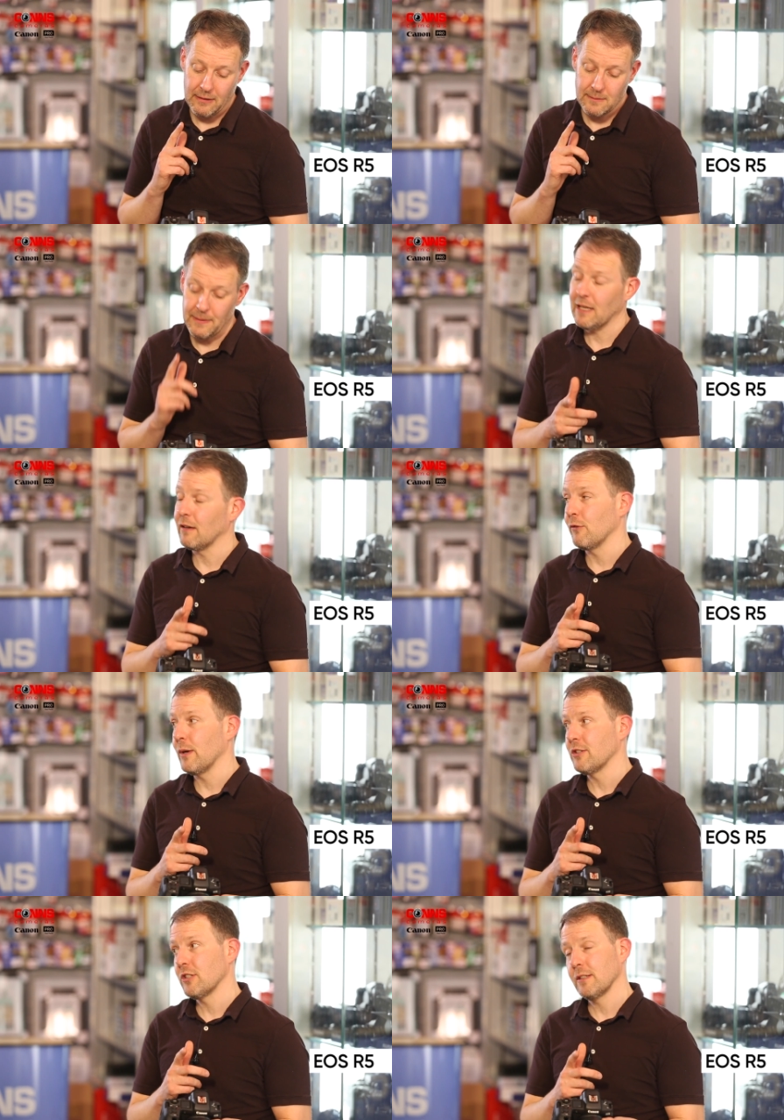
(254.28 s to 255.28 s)
Speaking of
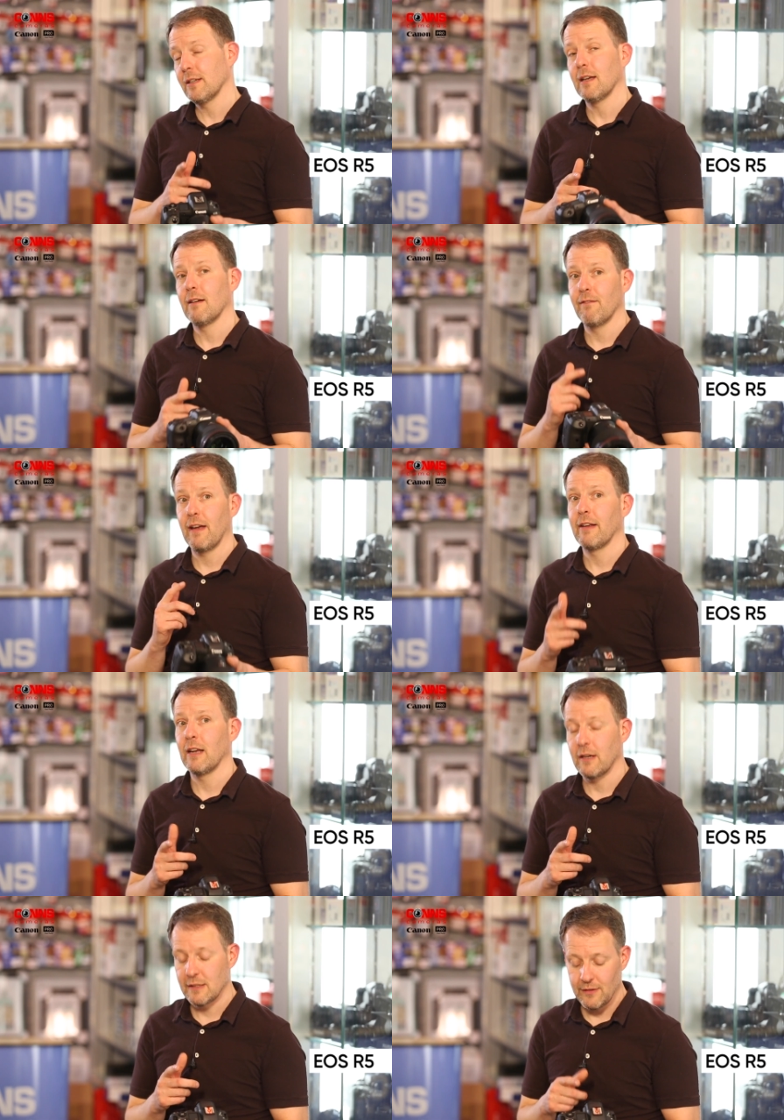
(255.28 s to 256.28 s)
which, a very
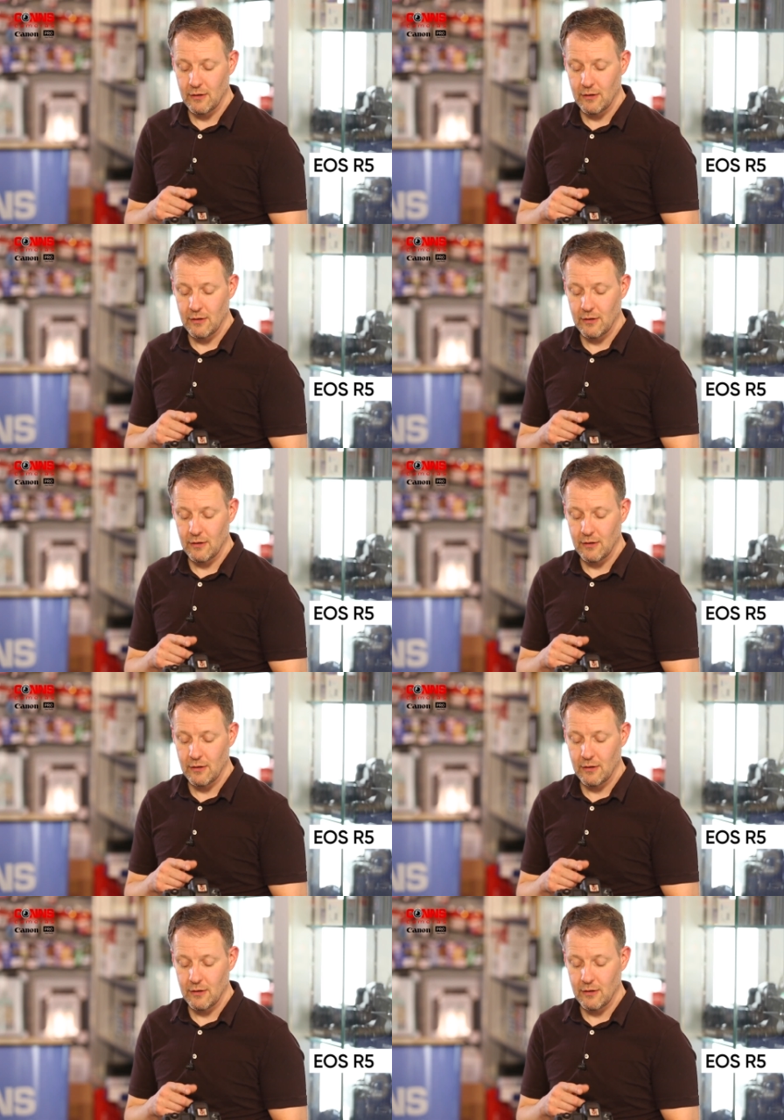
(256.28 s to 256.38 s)
nice